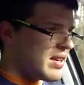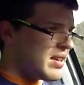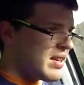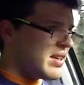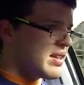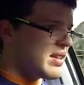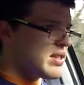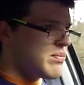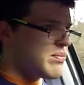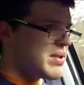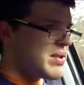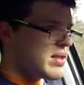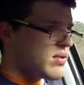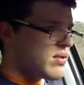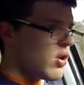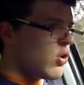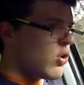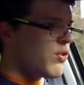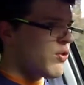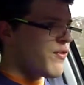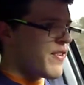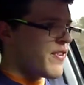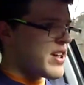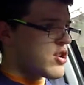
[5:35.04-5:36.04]
it's a bit
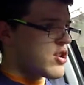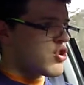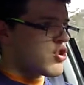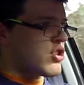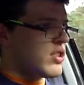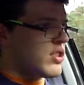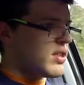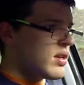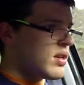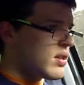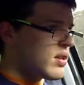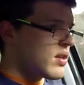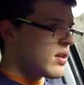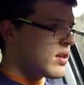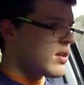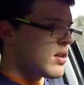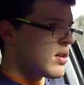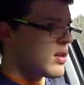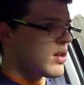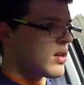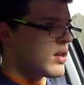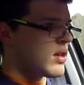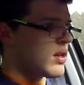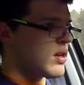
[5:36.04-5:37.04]
old-fashioned,
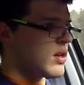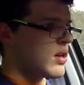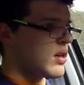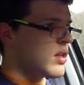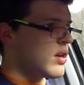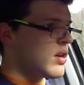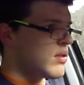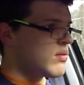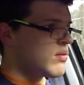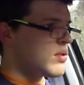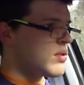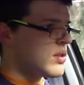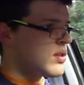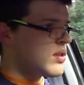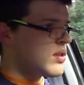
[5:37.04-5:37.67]
you know,